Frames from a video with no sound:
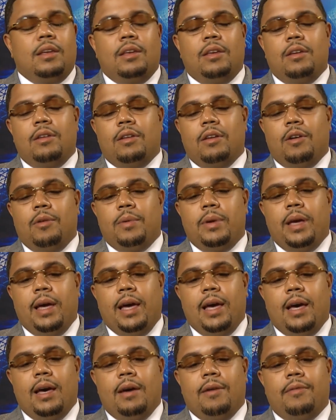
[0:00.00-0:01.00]
you know, we
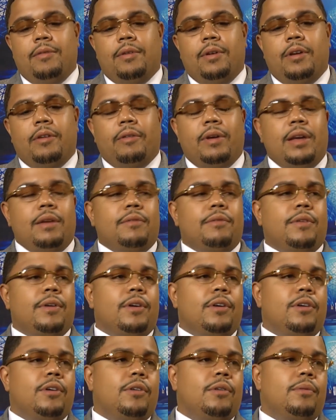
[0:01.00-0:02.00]
have
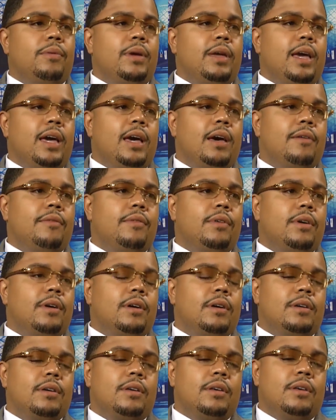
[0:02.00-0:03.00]
Greenfield, we have,
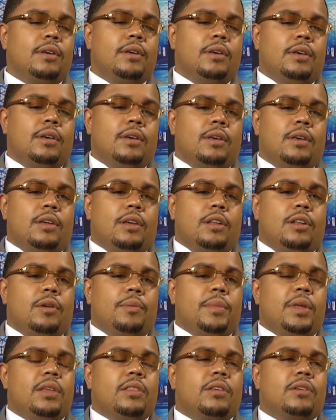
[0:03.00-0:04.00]
uh, you know,
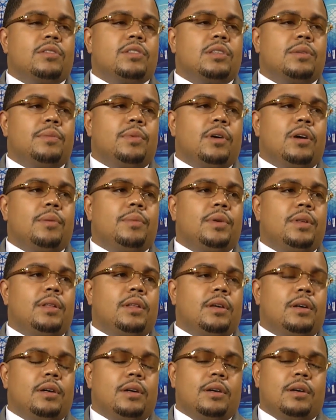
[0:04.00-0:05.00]
many of those suburban
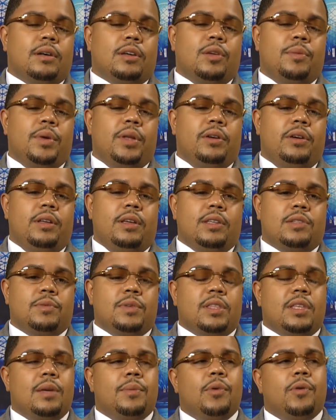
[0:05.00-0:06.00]
uh, communities
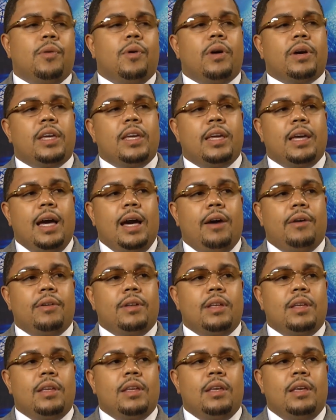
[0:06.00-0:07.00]
within Milwaukee
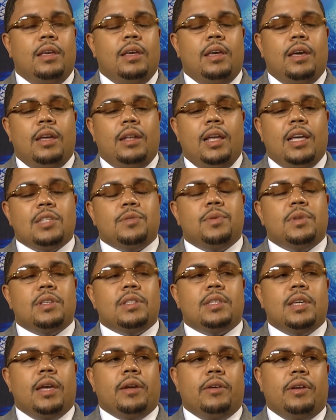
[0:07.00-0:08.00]
County. And that's where the
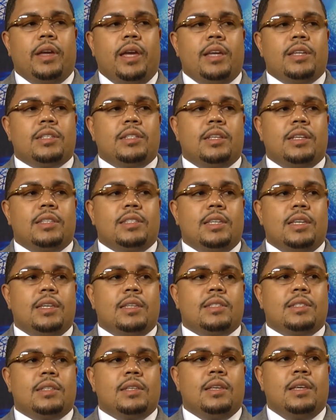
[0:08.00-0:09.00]
segregation
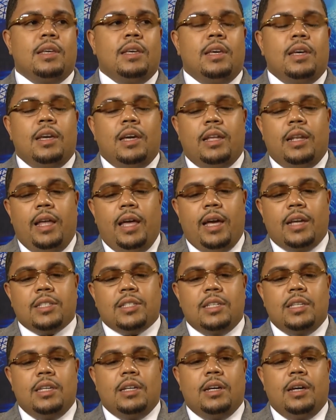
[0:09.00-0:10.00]
exists. And I
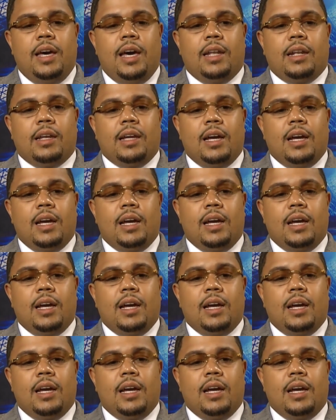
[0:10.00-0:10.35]
actually uh, had a